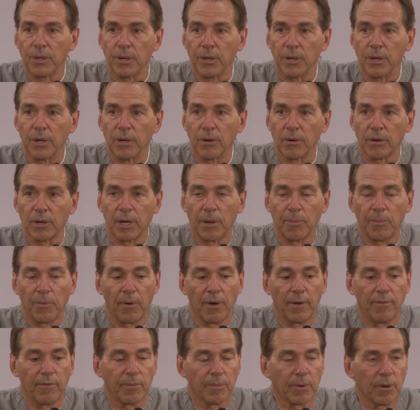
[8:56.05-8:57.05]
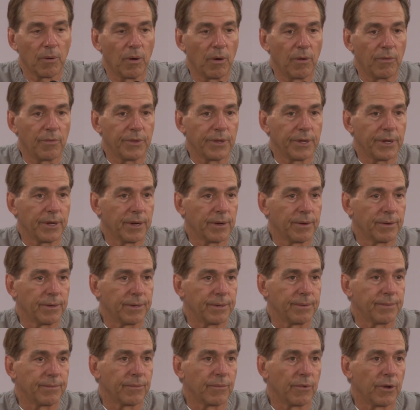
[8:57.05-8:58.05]
you know, a couple of them go over there
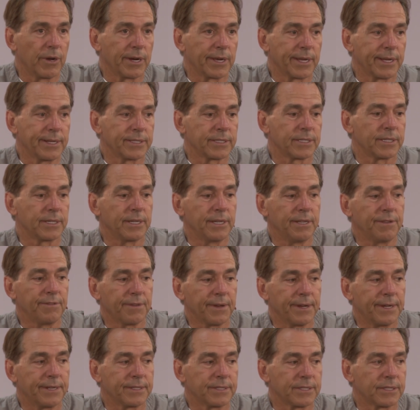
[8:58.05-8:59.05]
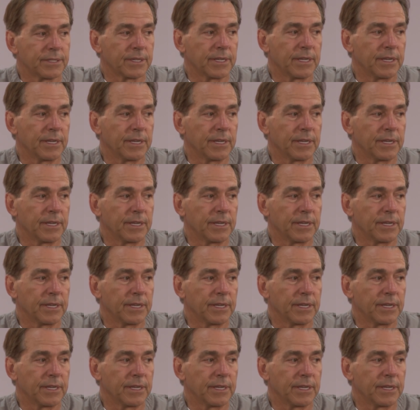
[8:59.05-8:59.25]
and run against the defense,